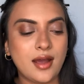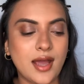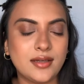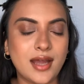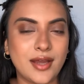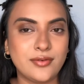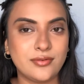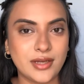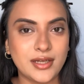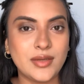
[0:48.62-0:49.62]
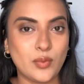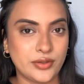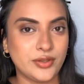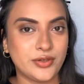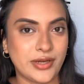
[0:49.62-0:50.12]
and I really want to
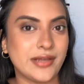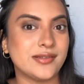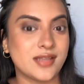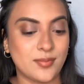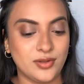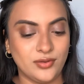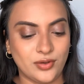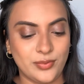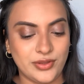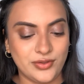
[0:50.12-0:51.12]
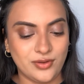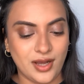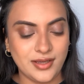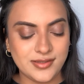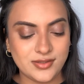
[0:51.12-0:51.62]
create a summer look with you guys.